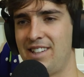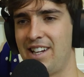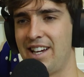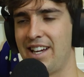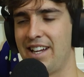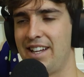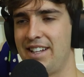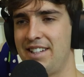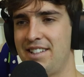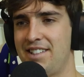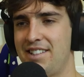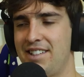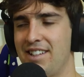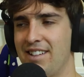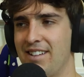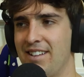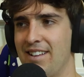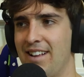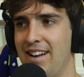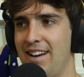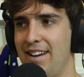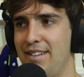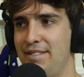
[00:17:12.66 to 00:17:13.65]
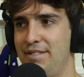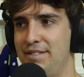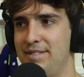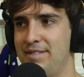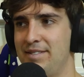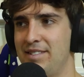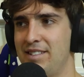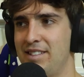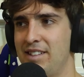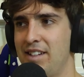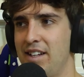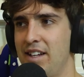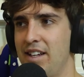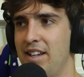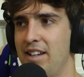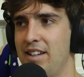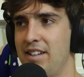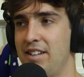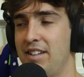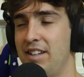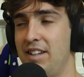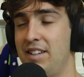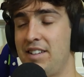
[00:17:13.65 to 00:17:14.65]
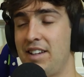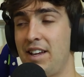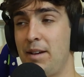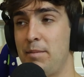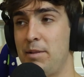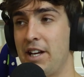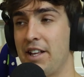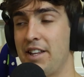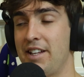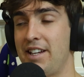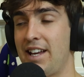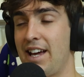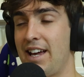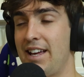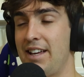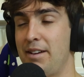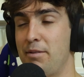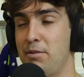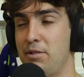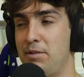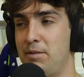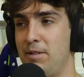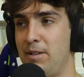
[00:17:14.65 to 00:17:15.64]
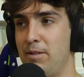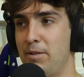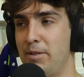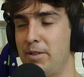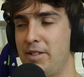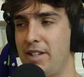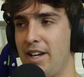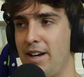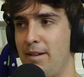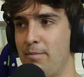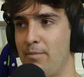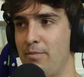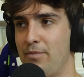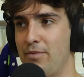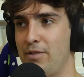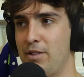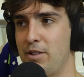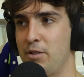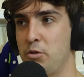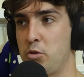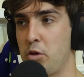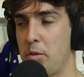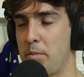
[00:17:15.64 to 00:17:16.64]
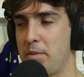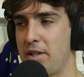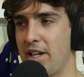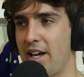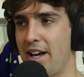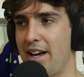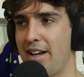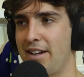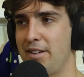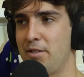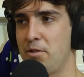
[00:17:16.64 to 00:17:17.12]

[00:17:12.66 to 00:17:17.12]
Yeah, he's still alive. Did you see him the other day? He was tripped out.